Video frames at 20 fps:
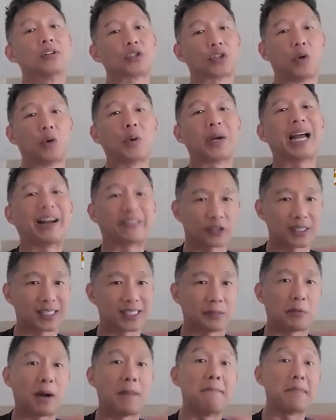So we have
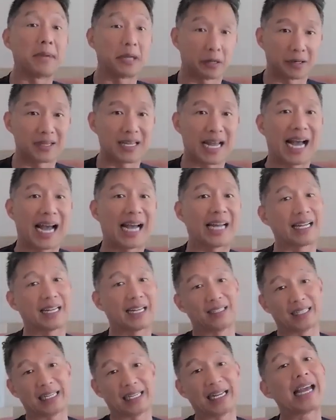to somewhat mirror that
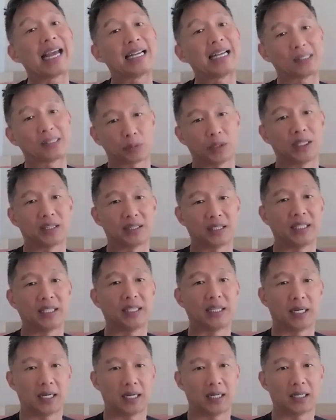and liaise with
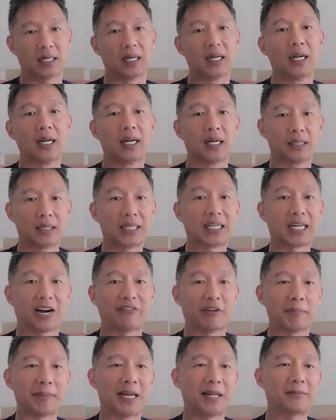the
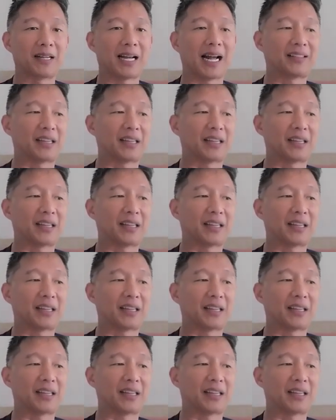government.